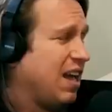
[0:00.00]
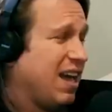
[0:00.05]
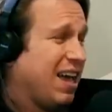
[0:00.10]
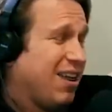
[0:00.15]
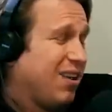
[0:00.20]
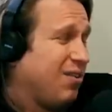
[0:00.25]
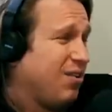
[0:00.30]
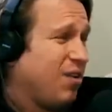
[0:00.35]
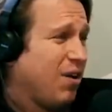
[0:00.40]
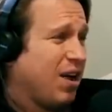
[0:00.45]

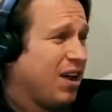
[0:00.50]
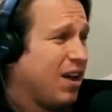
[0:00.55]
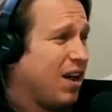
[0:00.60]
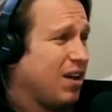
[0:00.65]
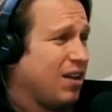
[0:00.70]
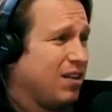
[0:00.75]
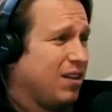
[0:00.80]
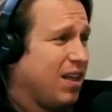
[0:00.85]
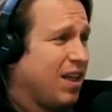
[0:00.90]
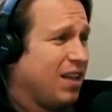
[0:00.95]
I don't know.
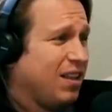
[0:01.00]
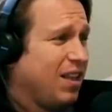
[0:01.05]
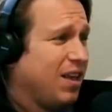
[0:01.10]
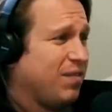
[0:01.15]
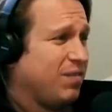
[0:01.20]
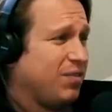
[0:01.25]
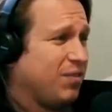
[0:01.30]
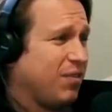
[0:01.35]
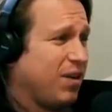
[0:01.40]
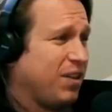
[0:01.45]
I, I, I
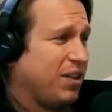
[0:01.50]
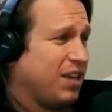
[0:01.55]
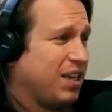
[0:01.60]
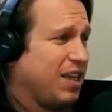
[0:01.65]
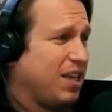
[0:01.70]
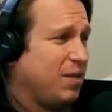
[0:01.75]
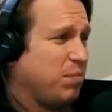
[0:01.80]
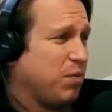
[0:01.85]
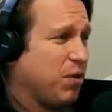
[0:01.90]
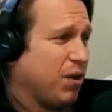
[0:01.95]
left around the
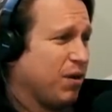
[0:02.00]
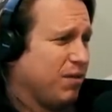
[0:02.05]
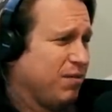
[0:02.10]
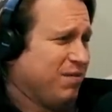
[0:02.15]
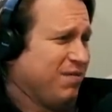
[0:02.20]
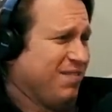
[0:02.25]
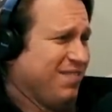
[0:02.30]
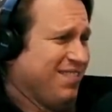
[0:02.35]
key part.